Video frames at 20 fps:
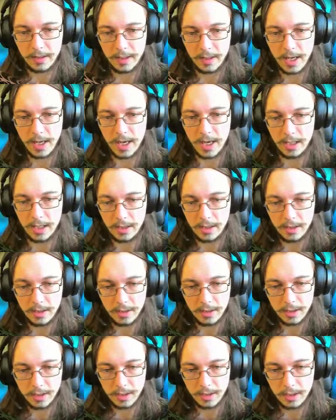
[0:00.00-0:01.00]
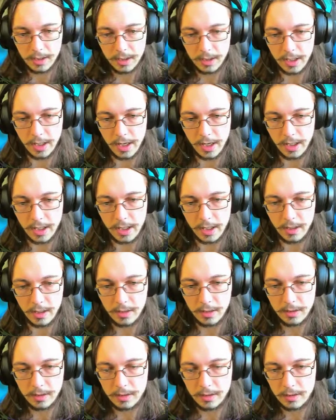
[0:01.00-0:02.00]
Hey, get out of here.
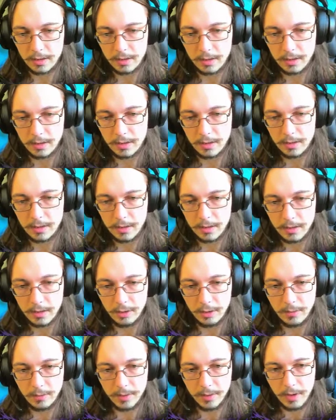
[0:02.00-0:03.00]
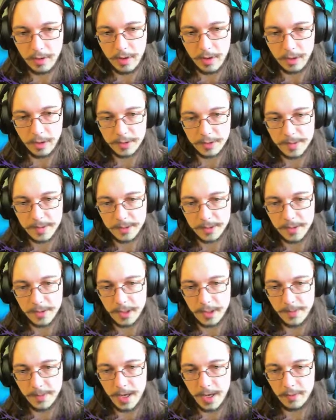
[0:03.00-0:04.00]
You don't belong. You're supposed to be in
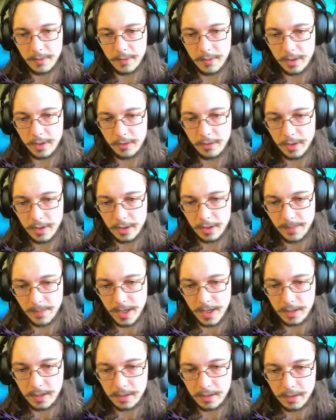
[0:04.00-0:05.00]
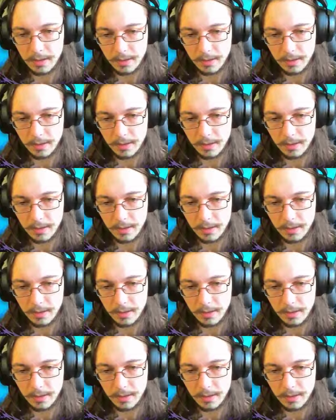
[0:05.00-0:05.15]
the pen. Why are you not in the pen?